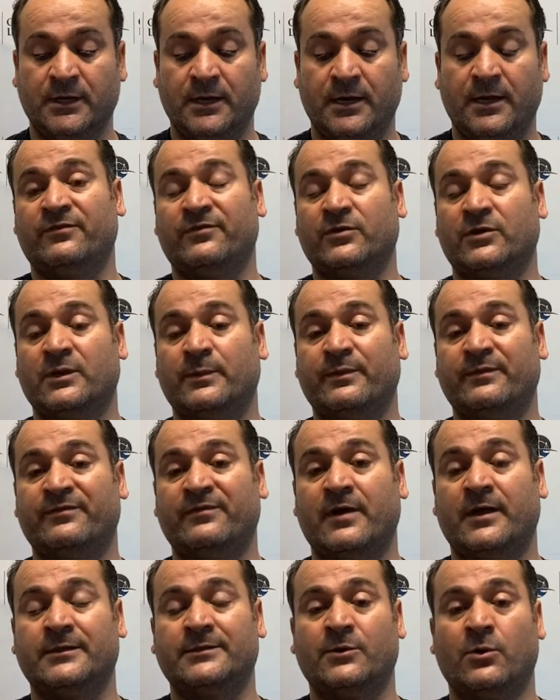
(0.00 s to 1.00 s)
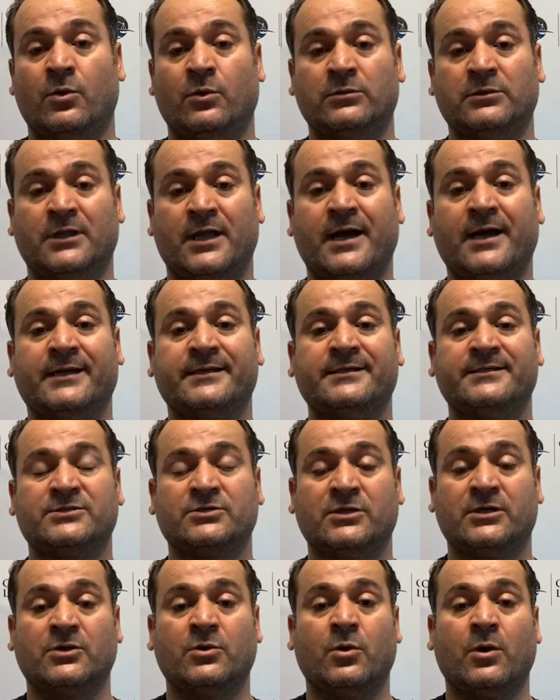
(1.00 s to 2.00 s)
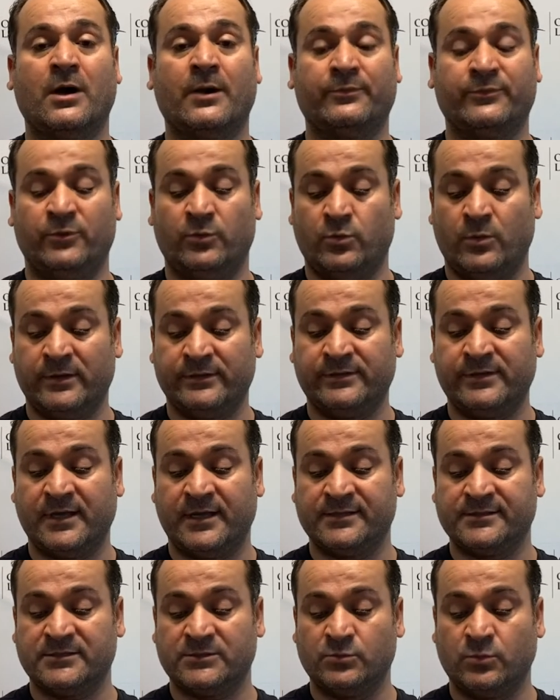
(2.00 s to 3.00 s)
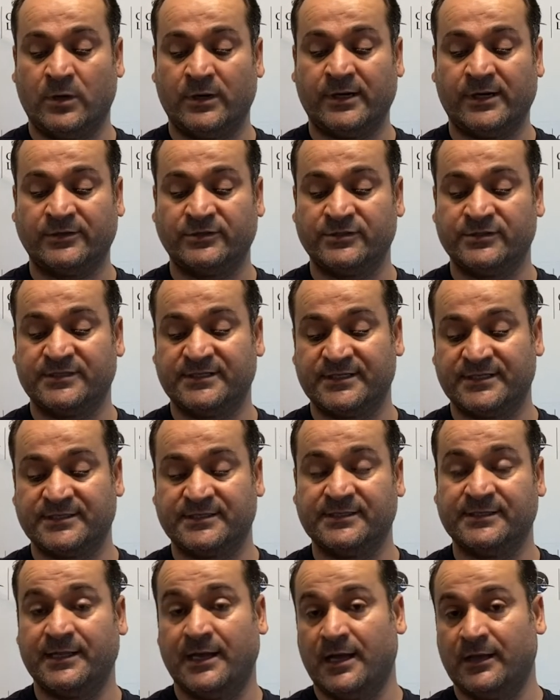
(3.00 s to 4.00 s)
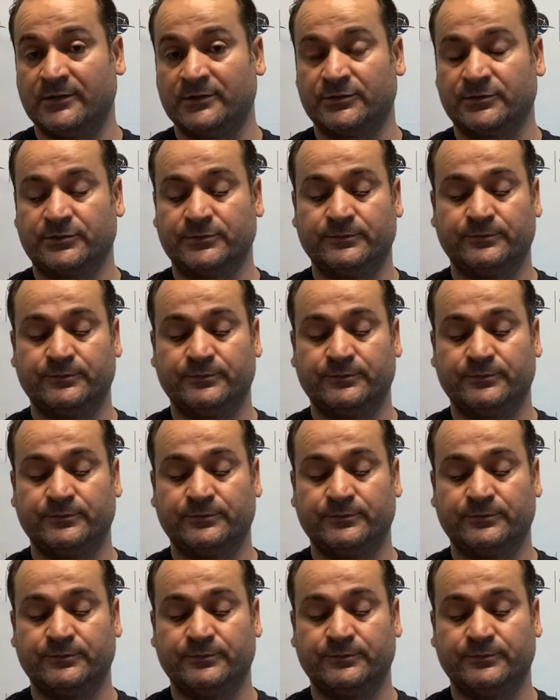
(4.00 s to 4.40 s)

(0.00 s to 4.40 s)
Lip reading: If you're going to be filing online, it's going to go up to $1,160.